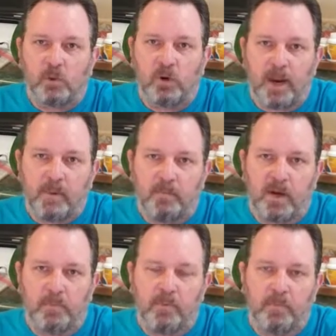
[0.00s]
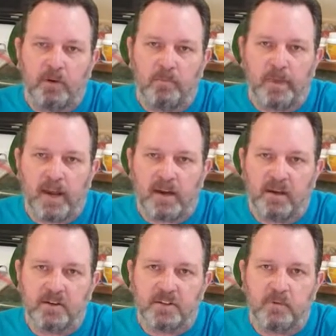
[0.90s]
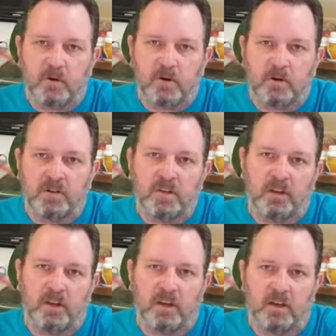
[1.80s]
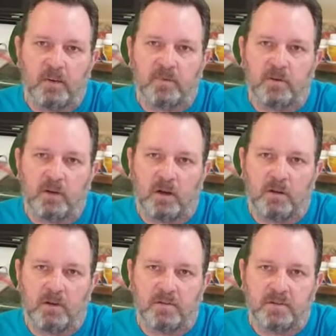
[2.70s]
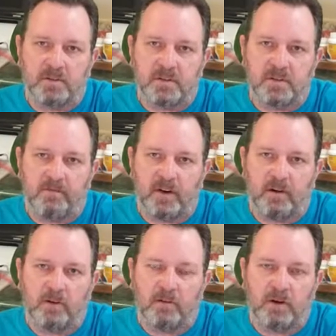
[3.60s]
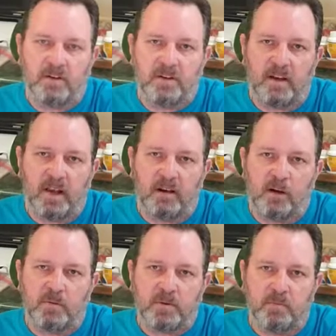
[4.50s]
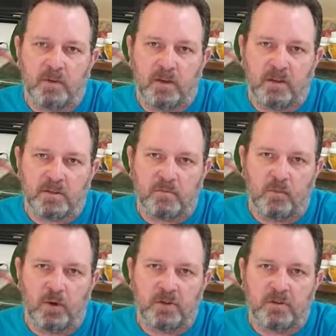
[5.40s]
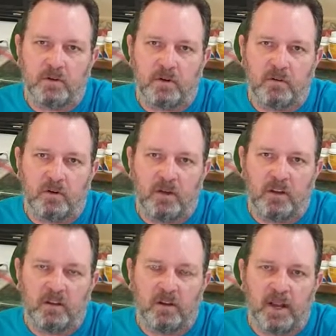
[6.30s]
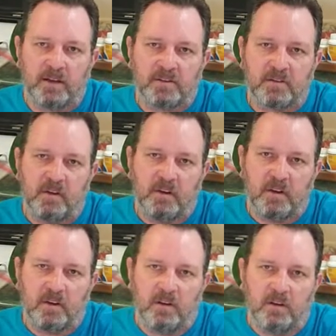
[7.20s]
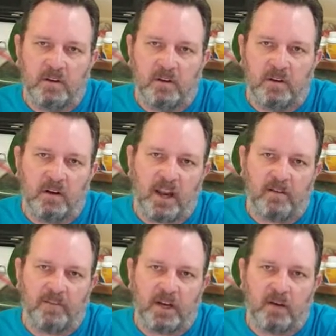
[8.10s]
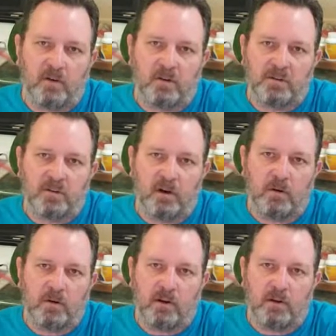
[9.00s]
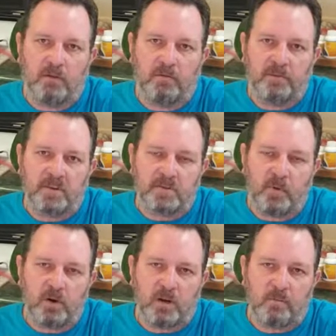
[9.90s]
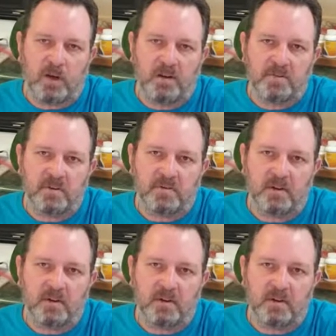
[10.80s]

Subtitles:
wrap them up and put them back on the smoker until they get up to 165 degrees, and that helps them get some moisture in the last half an hour or so of the smoking process.